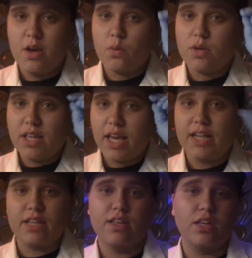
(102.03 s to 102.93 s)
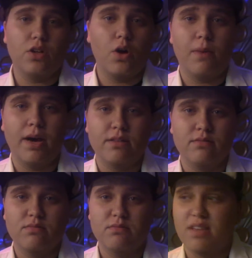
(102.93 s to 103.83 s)
Really anything you don't mind
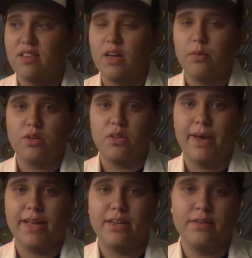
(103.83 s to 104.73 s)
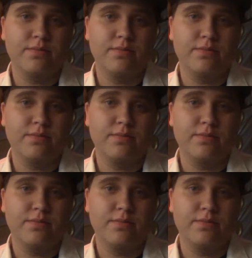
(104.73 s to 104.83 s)
messing up really badly.